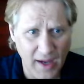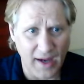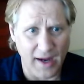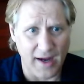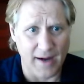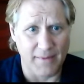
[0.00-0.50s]

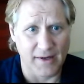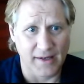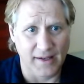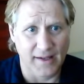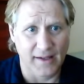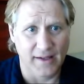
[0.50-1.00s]
Odell
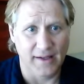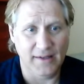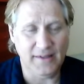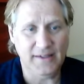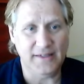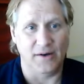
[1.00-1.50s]

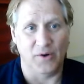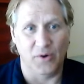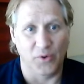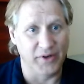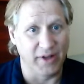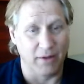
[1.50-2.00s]

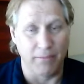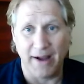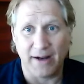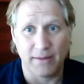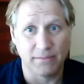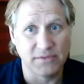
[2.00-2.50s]

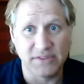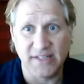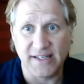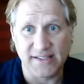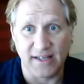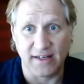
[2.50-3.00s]
Beckham
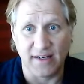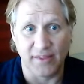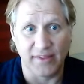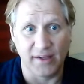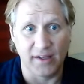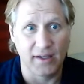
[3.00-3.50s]
has done
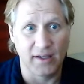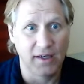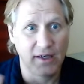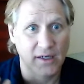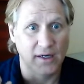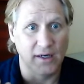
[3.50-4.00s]
nothing.
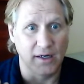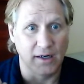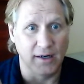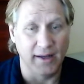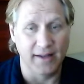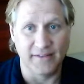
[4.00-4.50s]

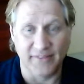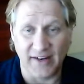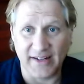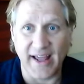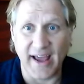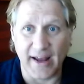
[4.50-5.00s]

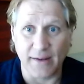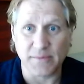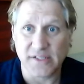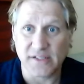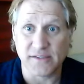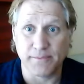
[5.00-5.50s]
Devontae
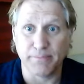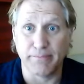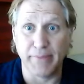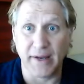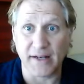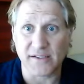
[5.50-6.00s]
Adams has
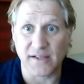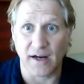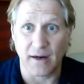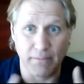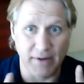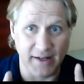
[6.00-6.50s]
been a
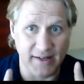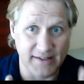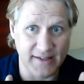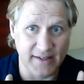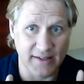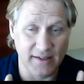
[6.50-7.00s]
star, but I
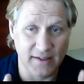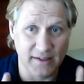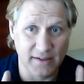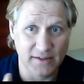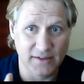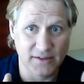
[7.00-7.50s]
did
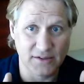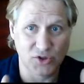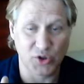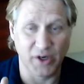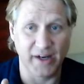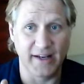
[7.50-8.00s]

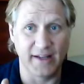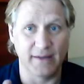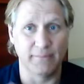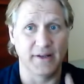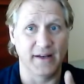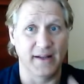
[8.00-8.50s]
trade
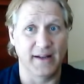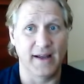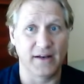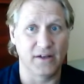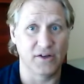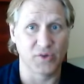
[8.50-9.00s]
him, and I
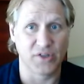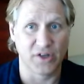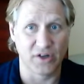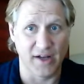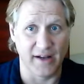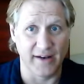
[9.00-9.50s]
got good
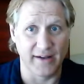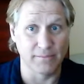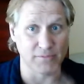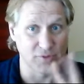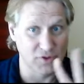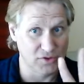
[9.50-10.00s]
return on
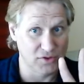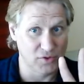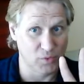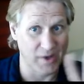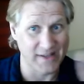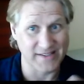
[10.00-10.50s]
him
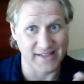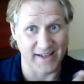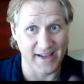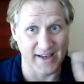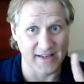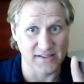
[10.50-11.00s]
twice, I
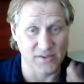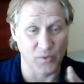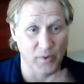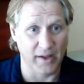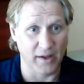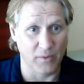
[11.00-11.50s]
guess, the
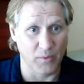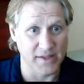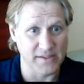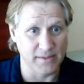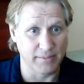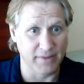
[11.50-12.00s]
way it
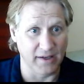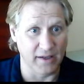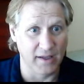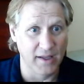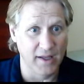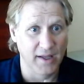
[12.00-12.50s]
winds up being.